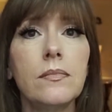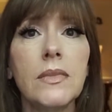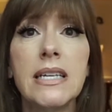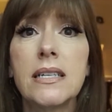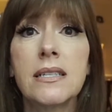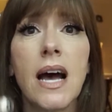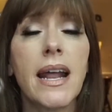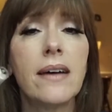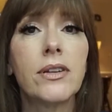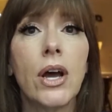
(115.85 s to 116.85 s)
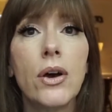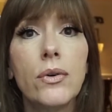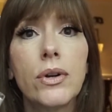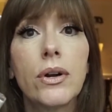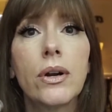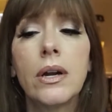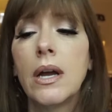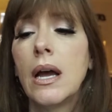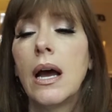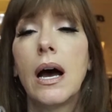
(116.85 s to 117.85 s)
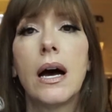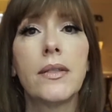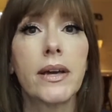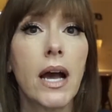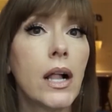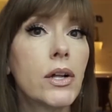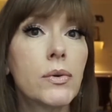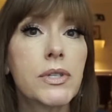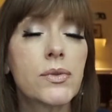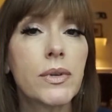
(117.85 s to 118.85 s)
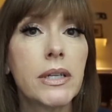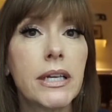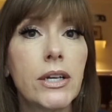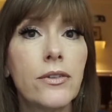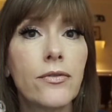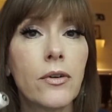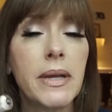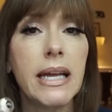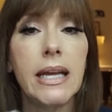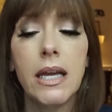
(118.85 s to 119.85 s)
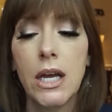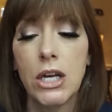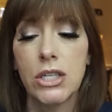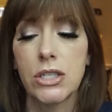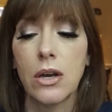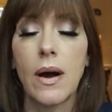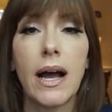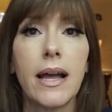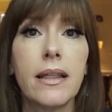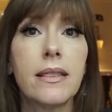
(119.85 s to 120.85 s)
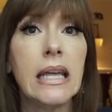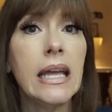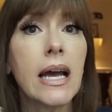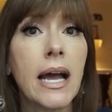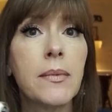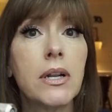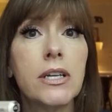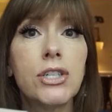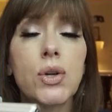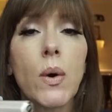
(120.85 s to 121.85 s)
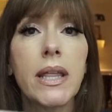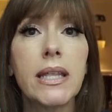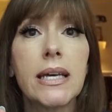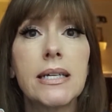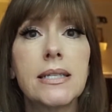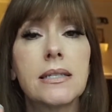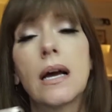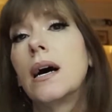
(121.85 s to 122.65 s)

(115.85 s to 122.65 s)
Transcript: It does not have an odor. The color was really good for me, so I think I'm going to enjoy this.